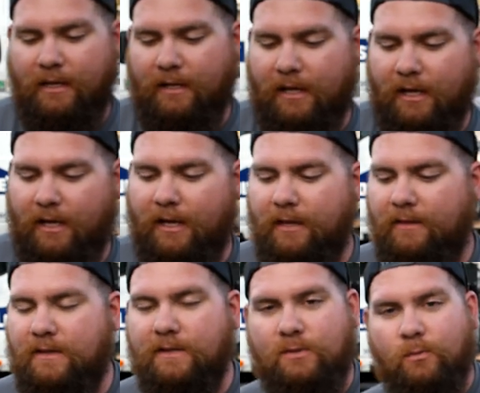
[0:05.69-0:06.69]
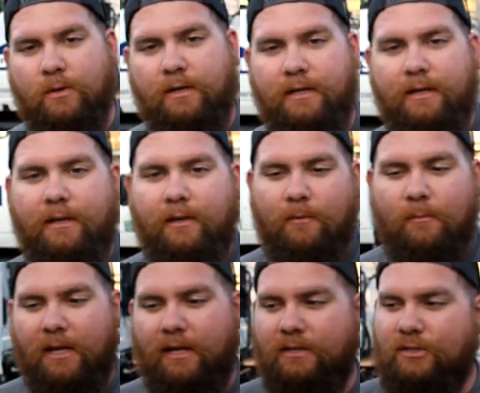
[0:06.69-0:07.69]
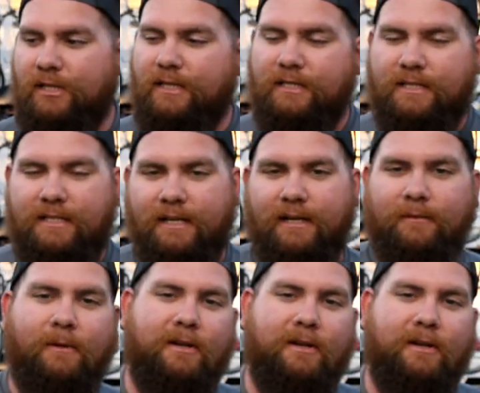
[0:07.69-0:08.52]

This week, me and Cheese Stick,